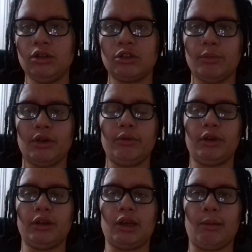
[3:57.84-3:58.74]
It's a
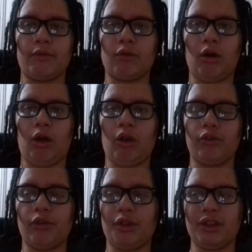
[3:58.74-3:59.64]
midweek game, of
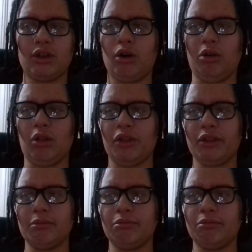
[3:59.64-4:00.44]
course. I think most of